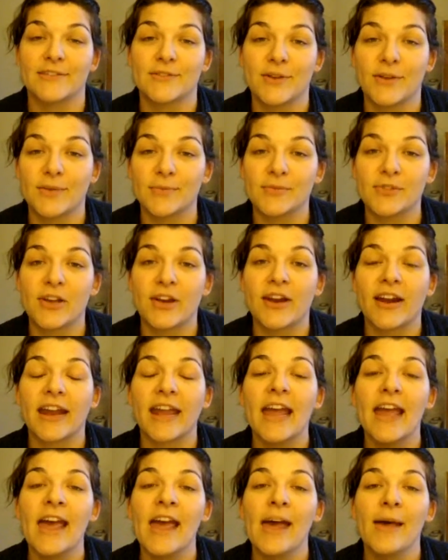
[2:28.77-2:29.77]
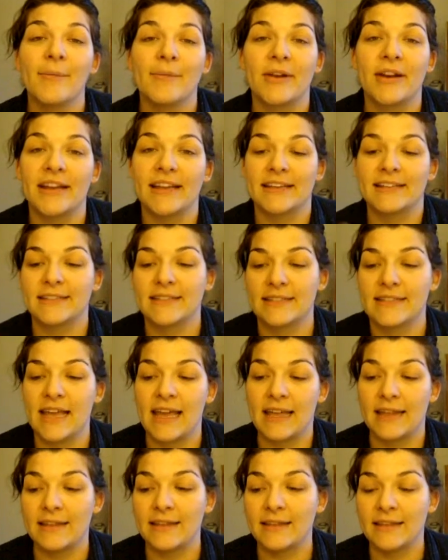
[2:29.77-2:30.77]
So I'm sorry. I'm going to
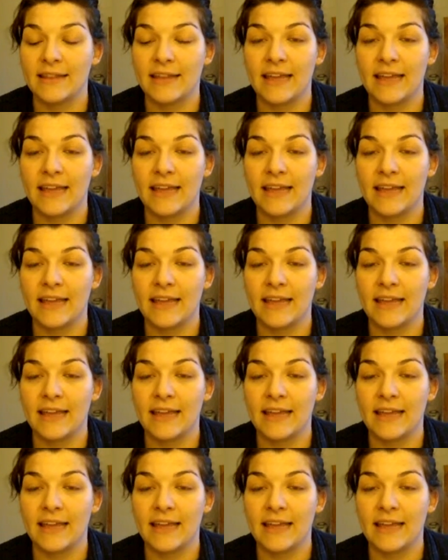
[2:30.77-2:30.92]
extend